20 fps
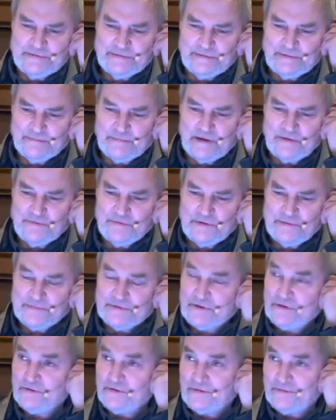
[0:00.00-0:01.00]
In my
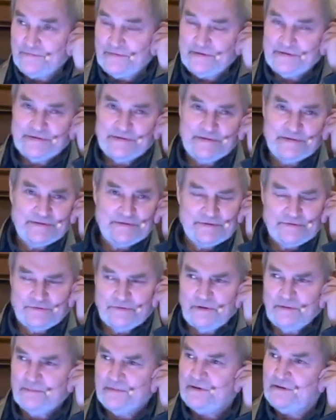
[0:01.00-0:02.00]
dreams the Lord of Death is
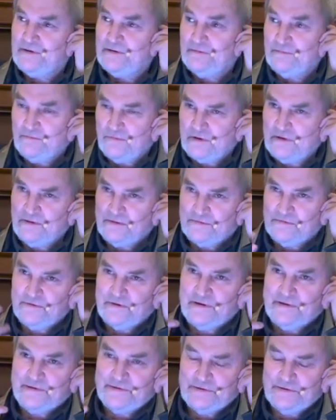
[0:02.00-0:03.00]
extremely well
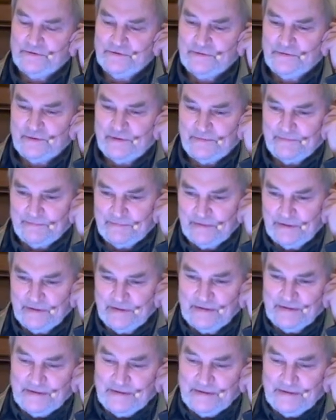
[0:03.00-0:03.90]
dressed. You know.